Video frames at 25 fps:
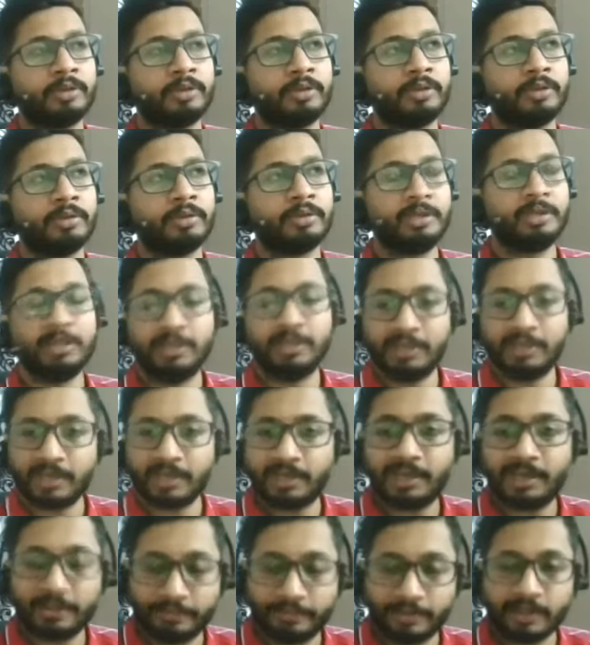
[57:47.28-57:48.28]
senior
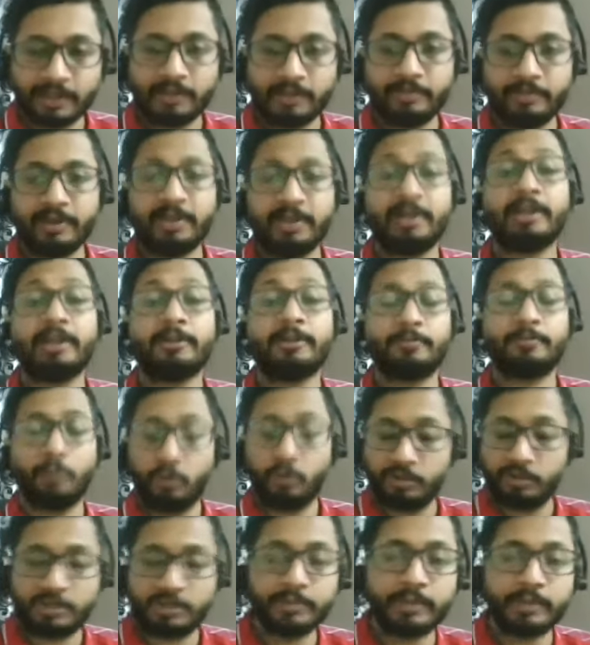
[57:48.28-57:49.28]
level, very
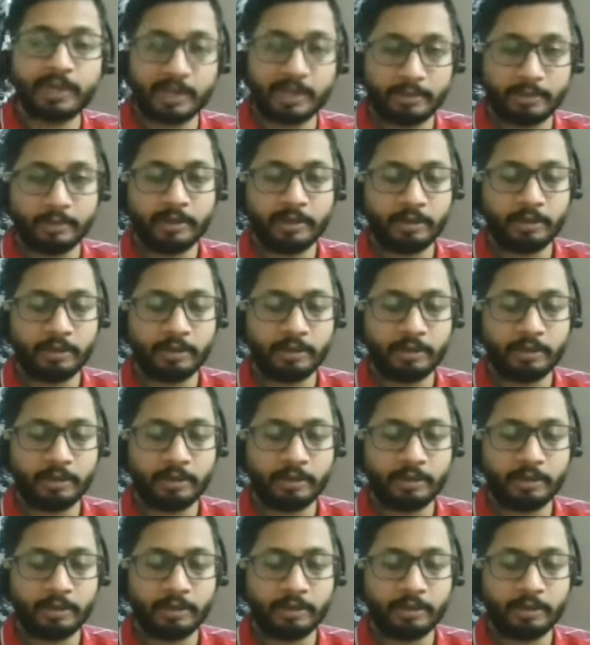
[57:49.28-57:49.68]
responsible level,